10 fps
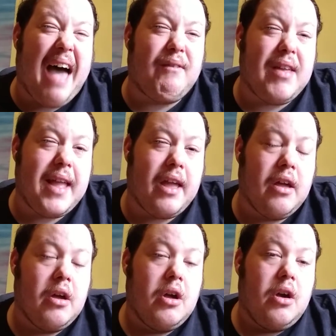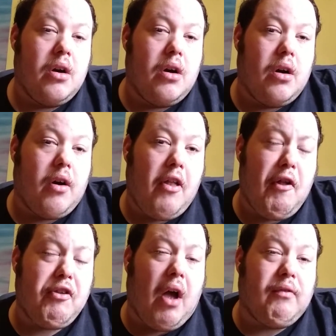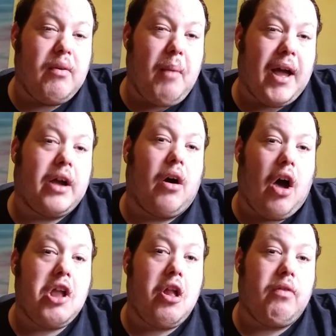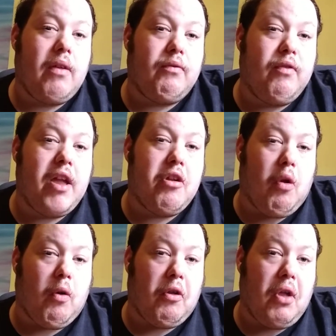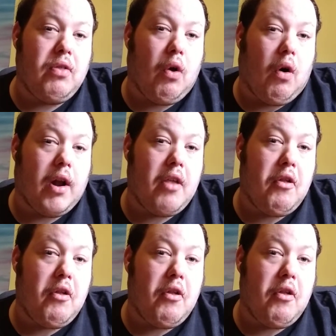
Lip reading: any stuff in my collection that features Linda on it.